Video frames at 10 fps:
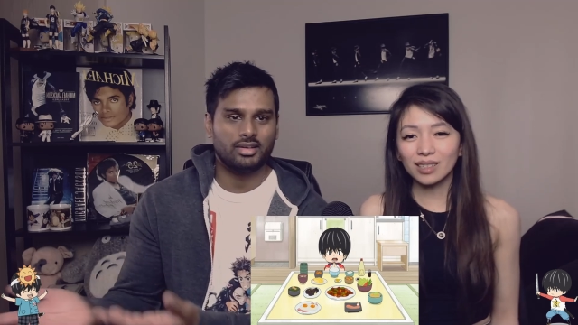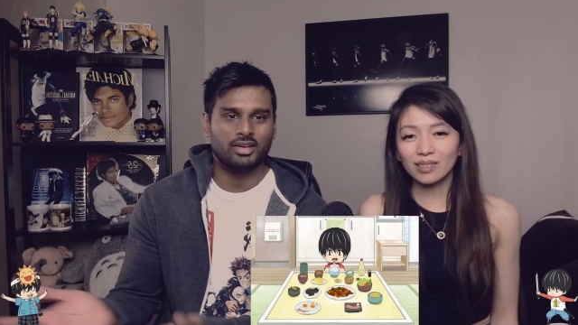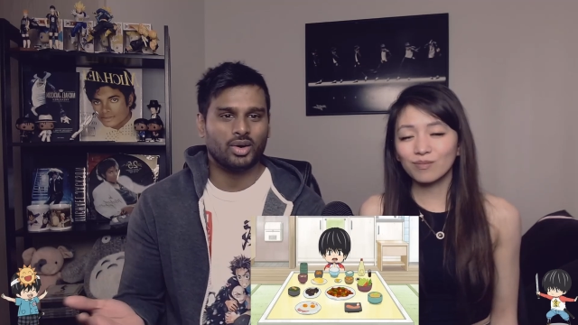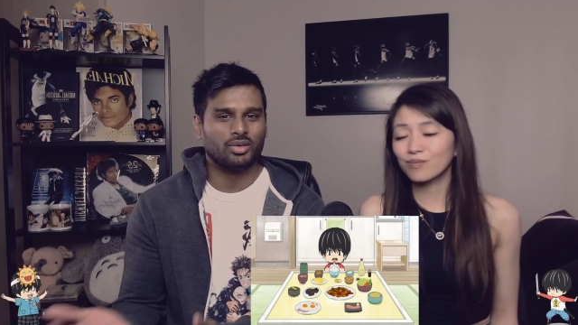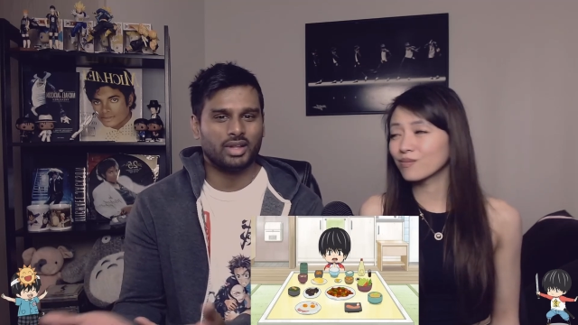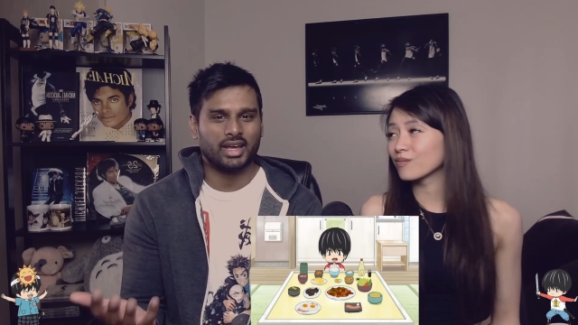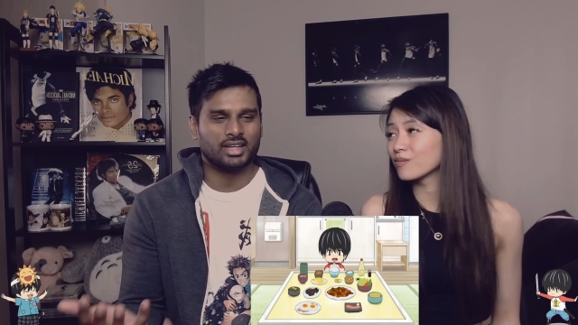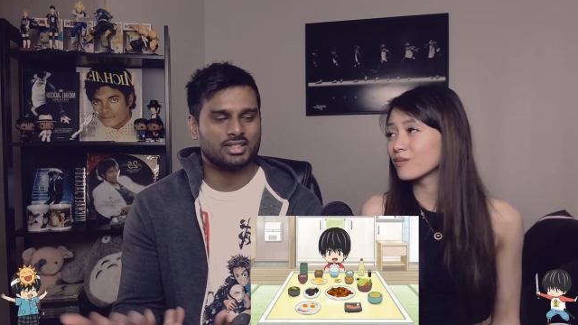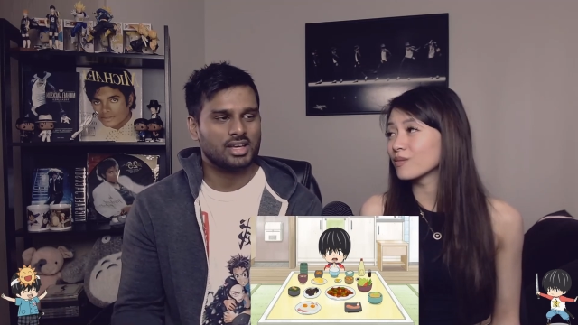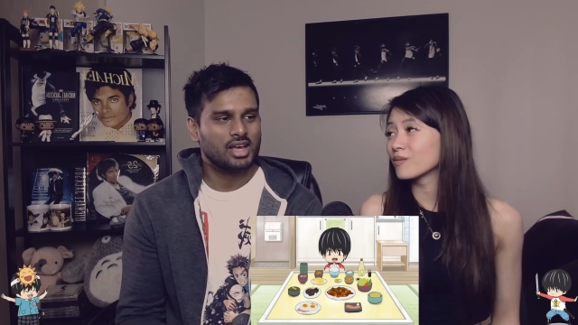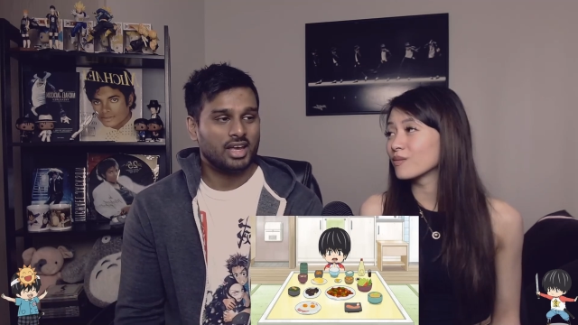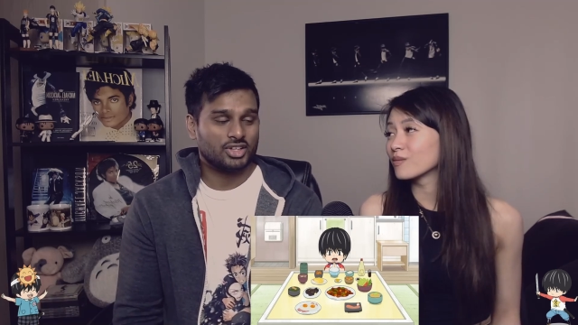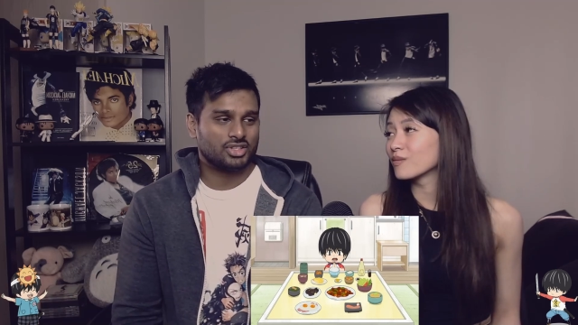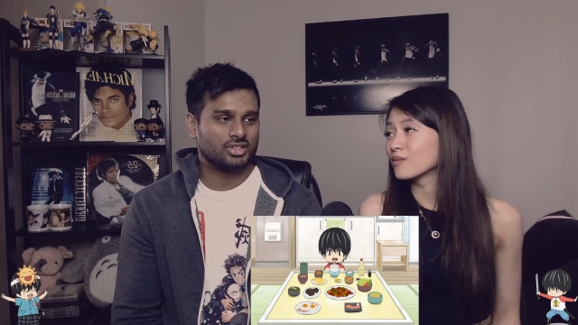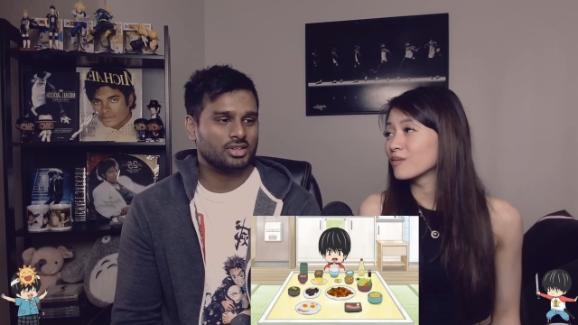Speaker 1: you know like it's
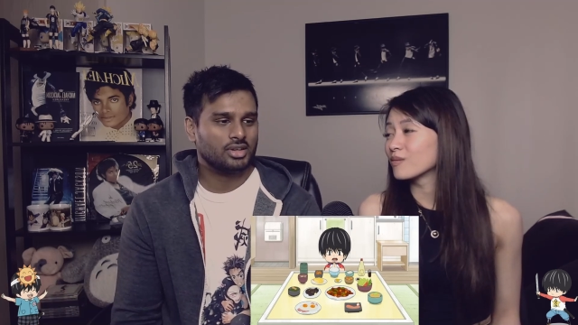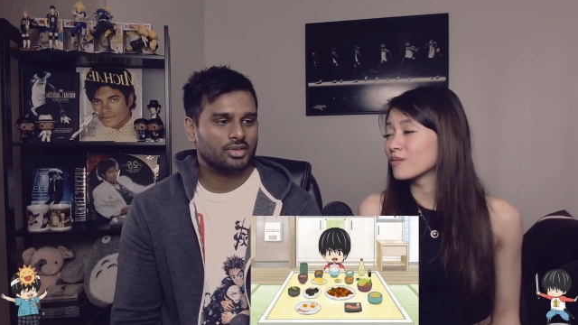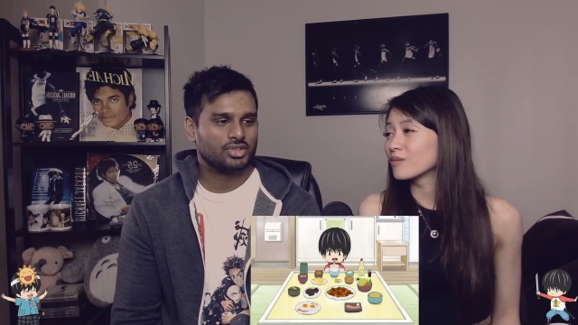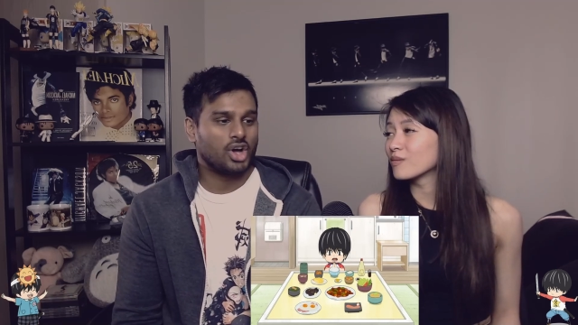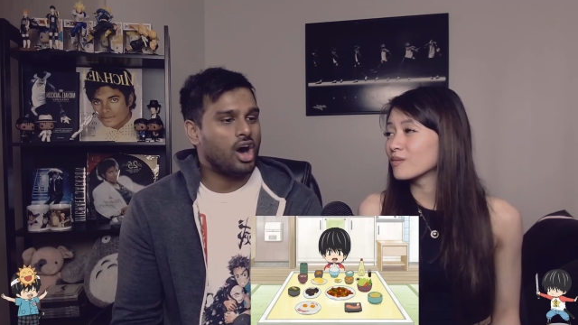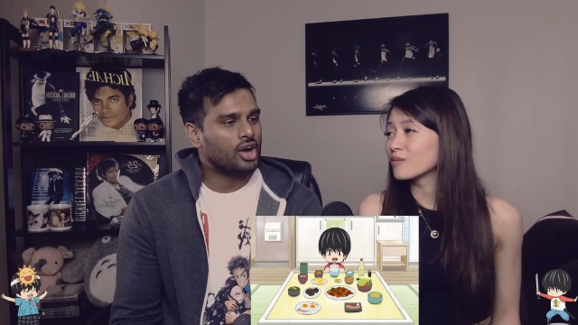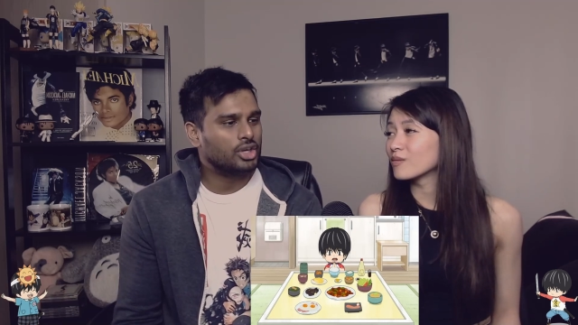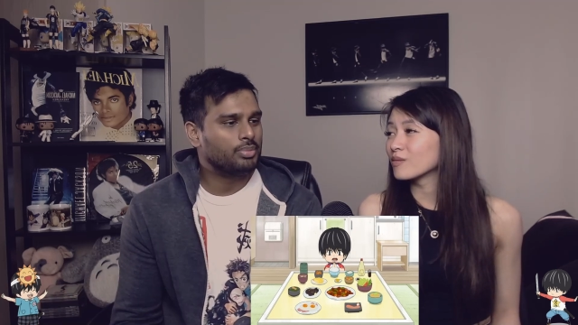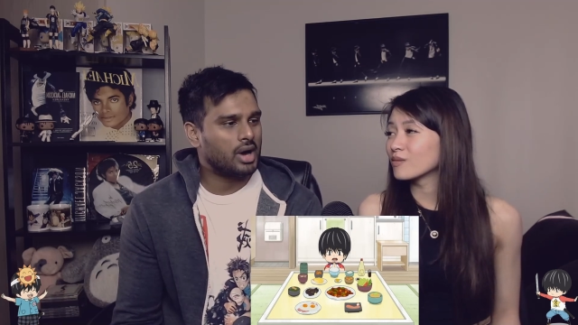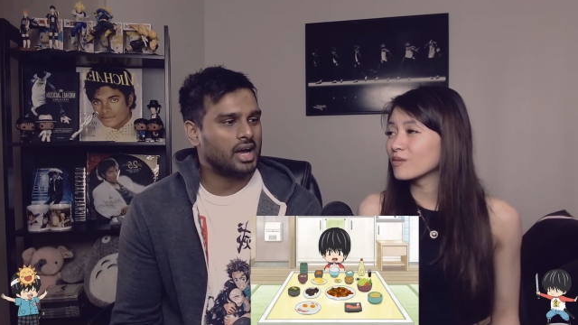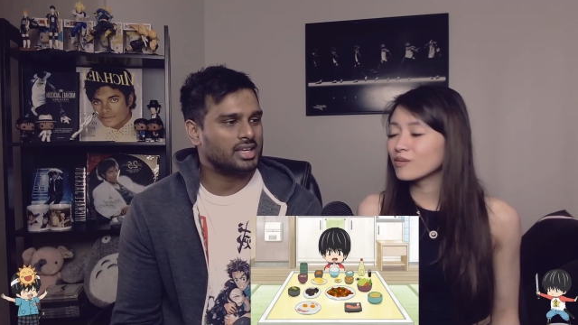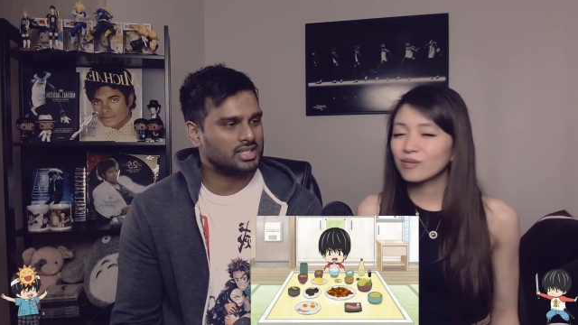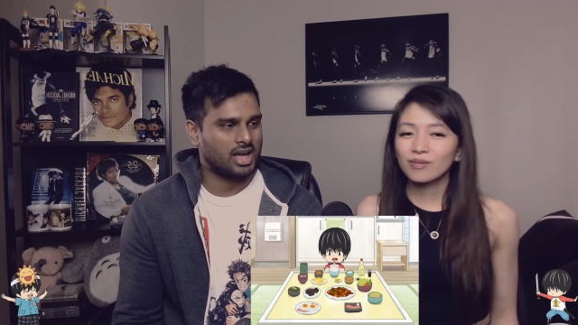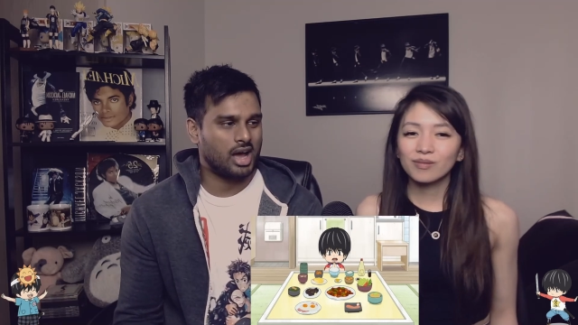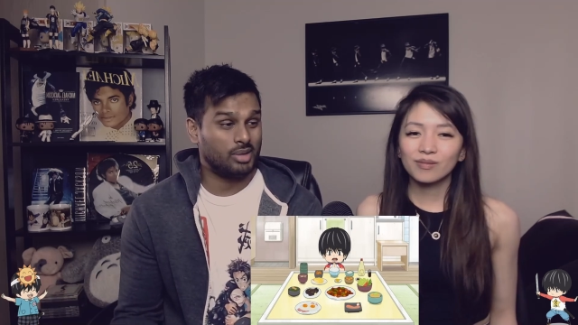it's to occupy his
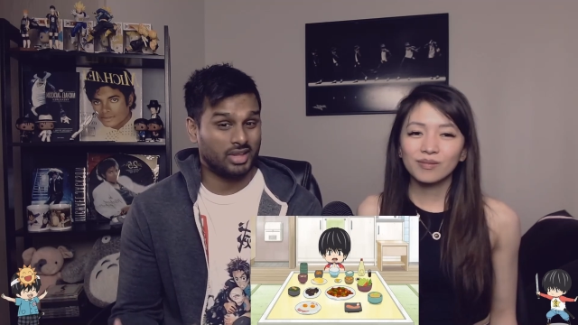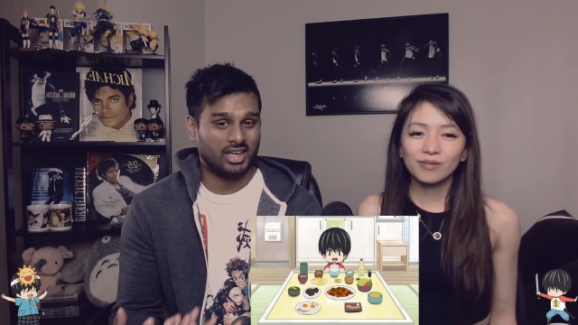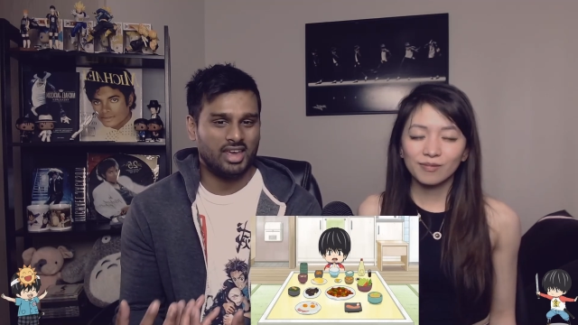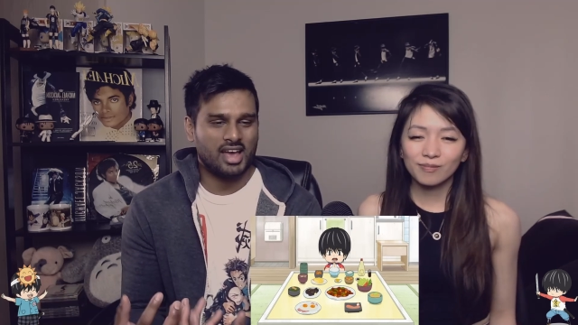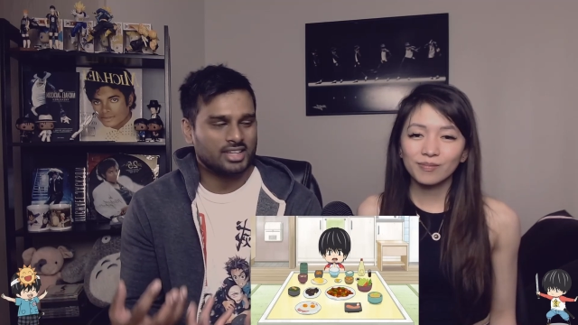time. Like he has